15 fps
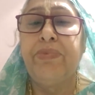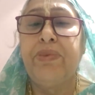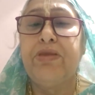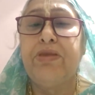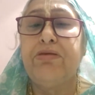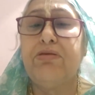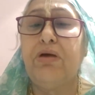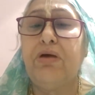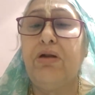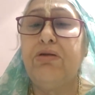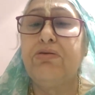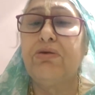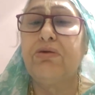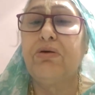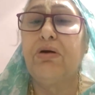This is
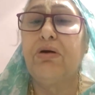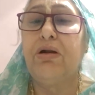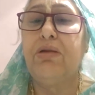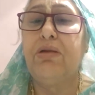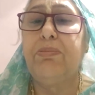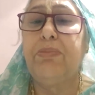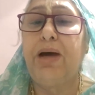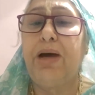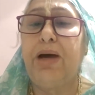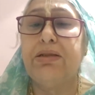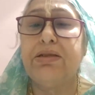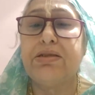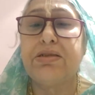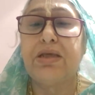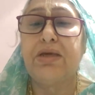also called
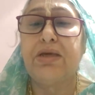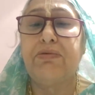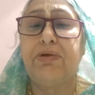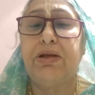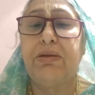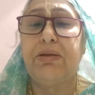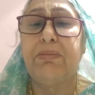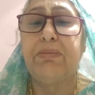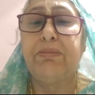Pada Sevanam.